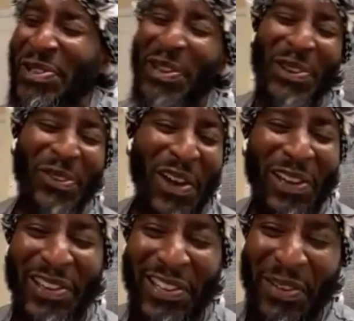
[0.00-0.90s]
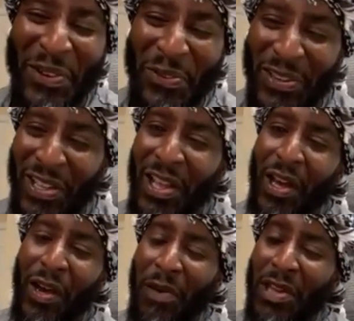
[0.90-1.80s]
I don't even know if I couldn't come up with it.
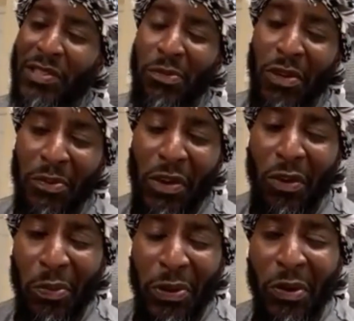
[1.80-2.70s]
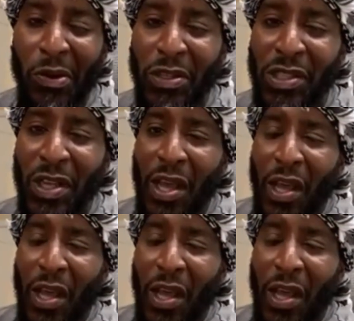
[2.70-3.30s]
Amazing book, Behold a Pale Horse.